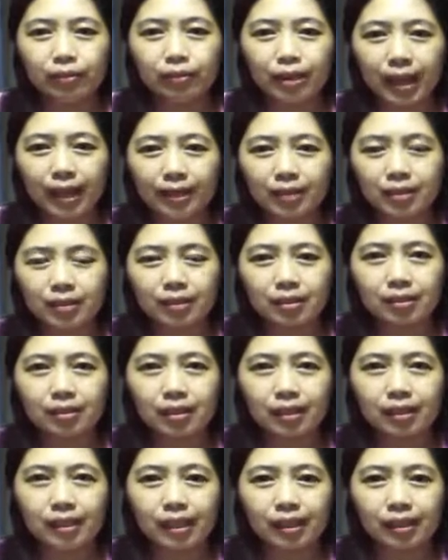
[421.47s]
to add
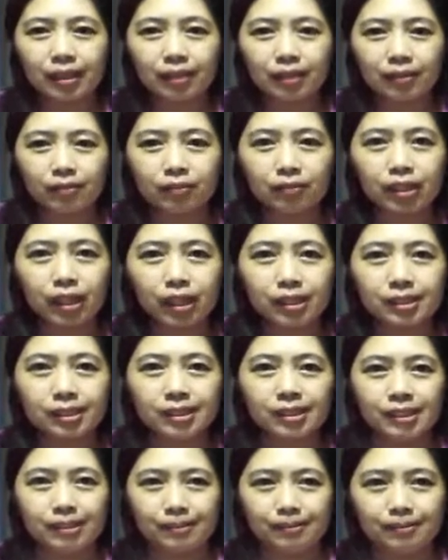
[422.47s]
the negative
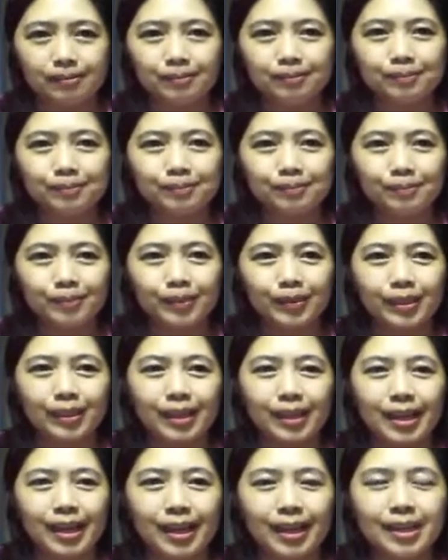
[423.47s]
not.
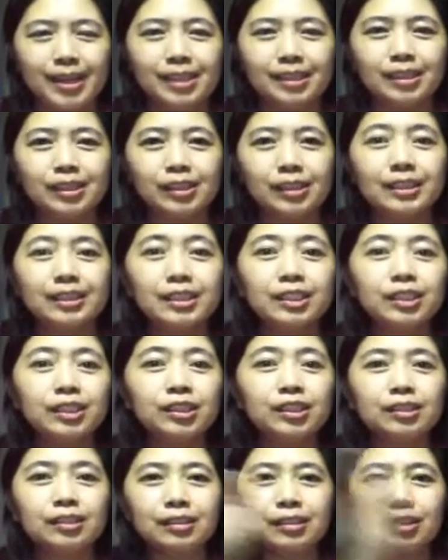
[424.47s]
Okay, so
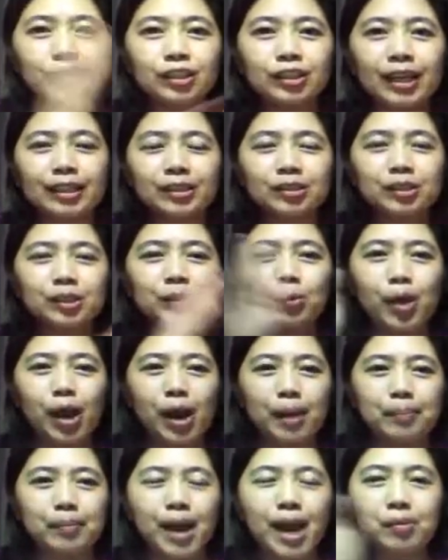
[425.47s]
let's try to
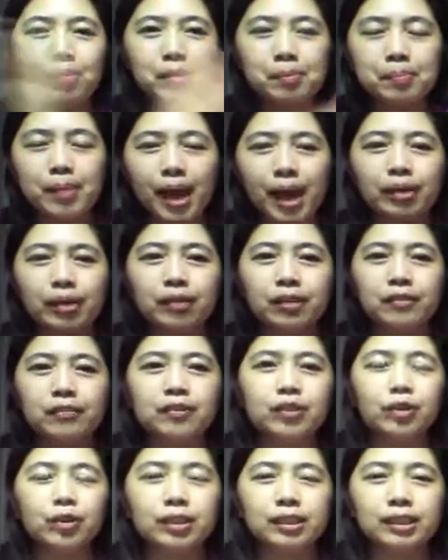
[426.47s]
swap. How about if
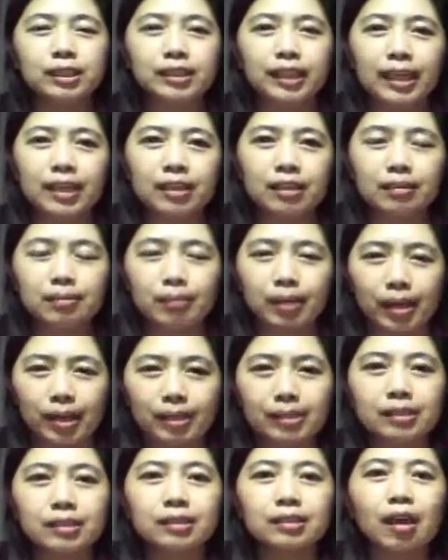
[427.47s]
your
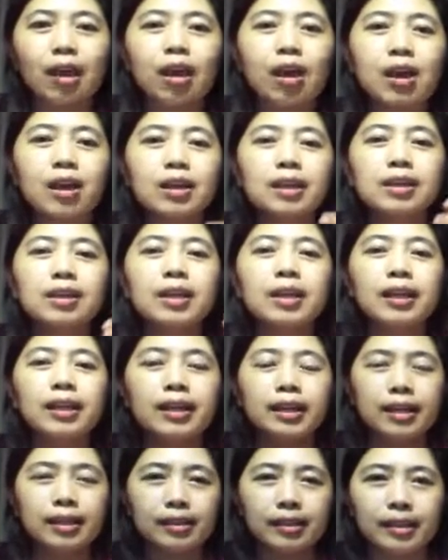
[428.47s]
statements are
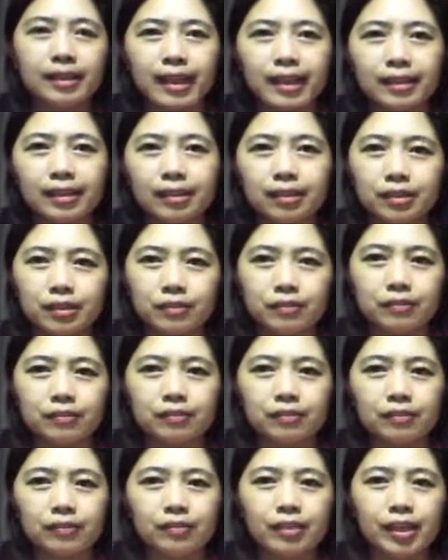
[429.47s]
in the
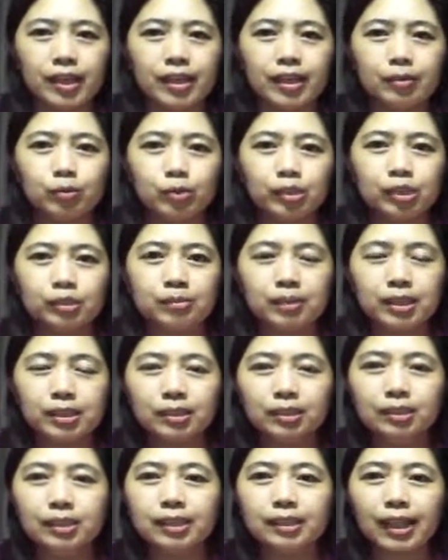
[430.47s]
negative? Then, which
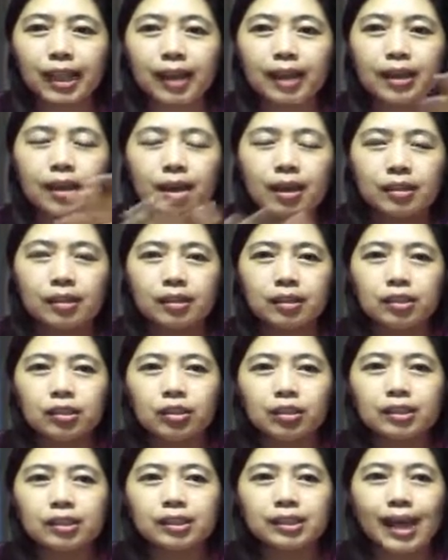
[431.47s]
means to say that
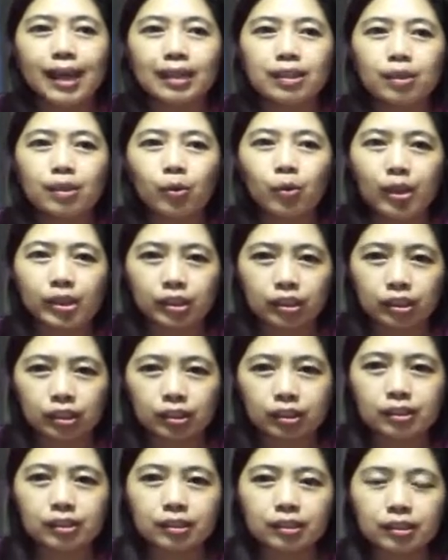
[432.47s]
your tag
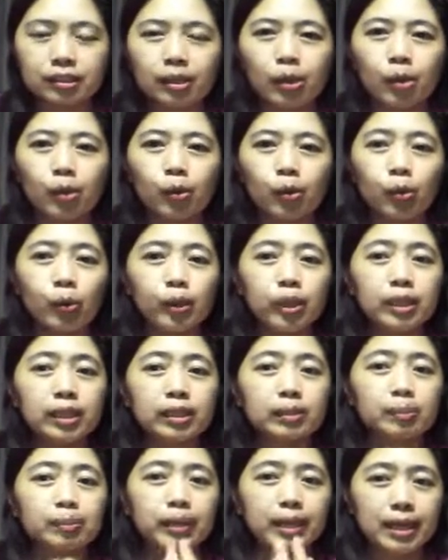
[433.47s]
questions
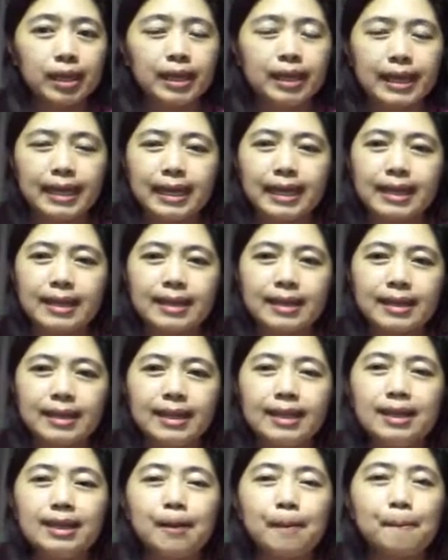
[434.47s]
will be in
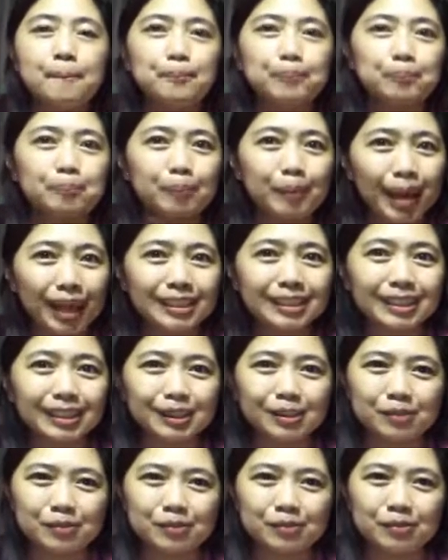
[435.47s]
the
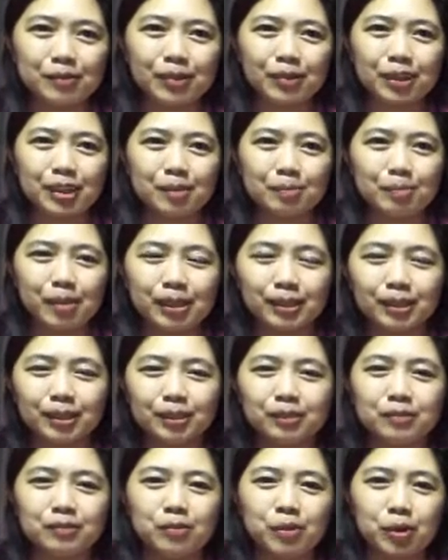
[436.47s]
positive, okay,
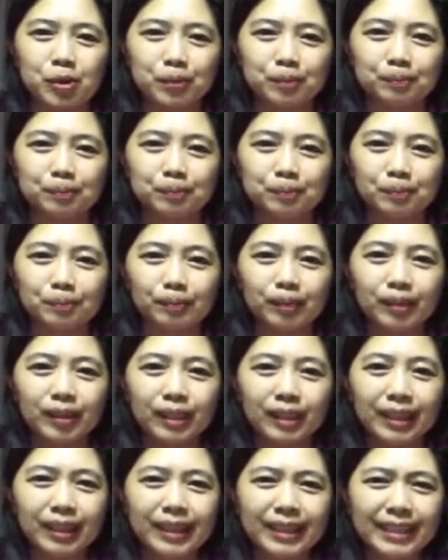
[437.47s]
positive form.
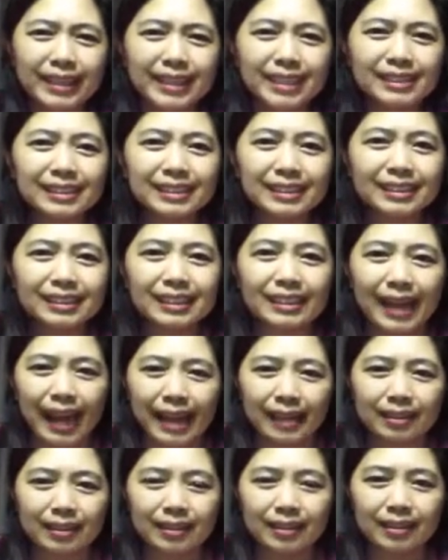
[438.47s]
He isn't an
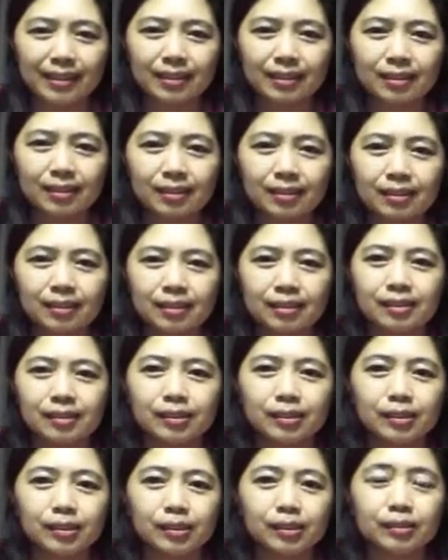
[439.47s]
athlete,
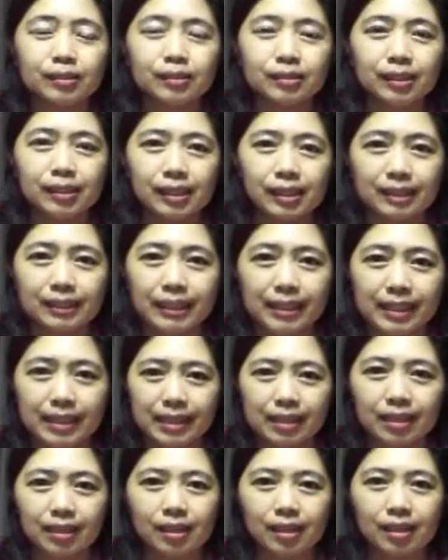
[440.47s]
so is
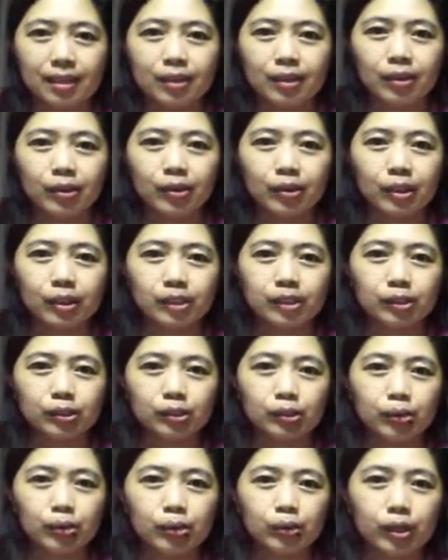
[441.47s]
he. Okay,
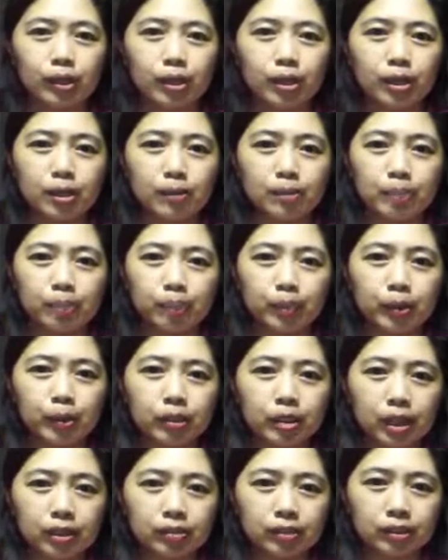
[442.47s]
so
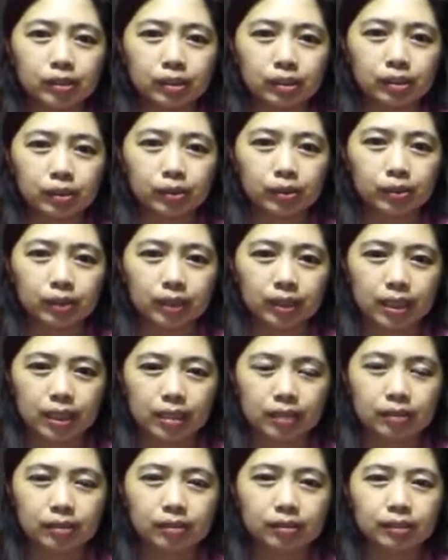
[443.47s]
pronouns are used
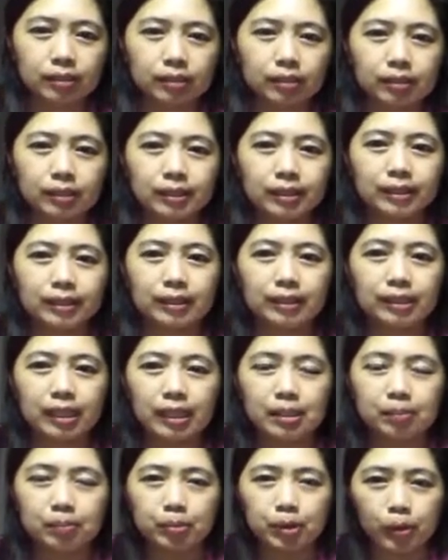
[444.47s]
here. So it's the
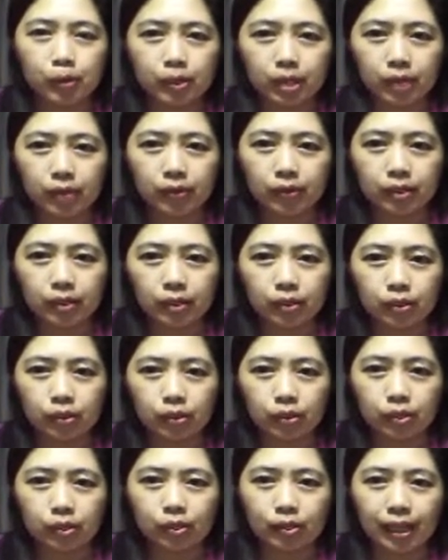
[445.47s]
same pronoun that you
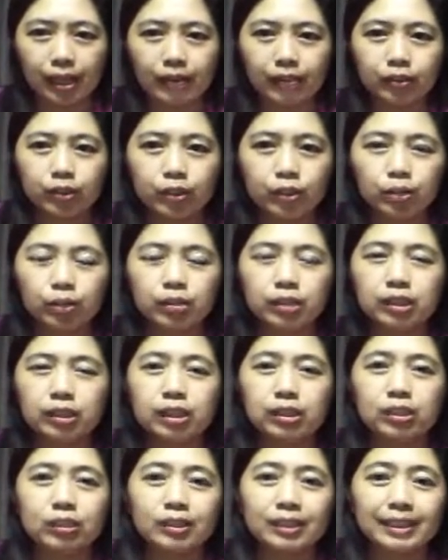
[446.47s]
also have to use
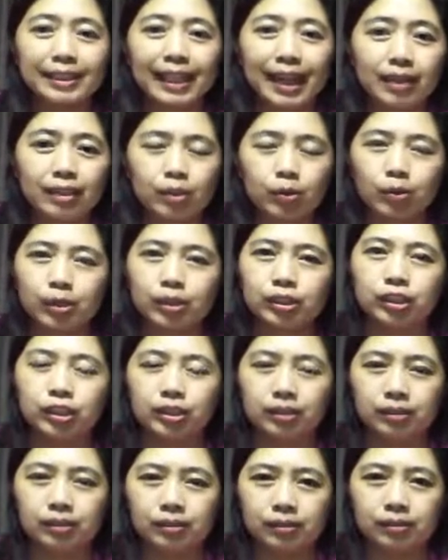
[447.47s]
in your tag
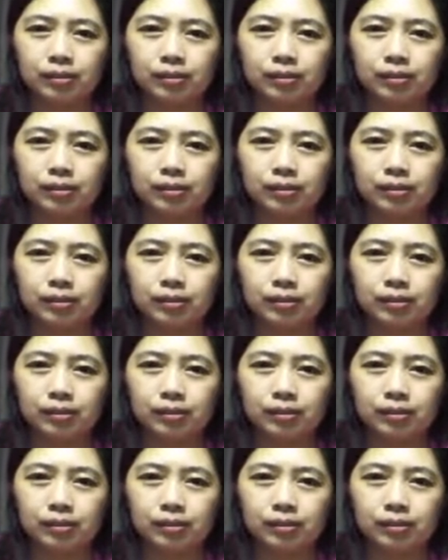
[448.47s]
question.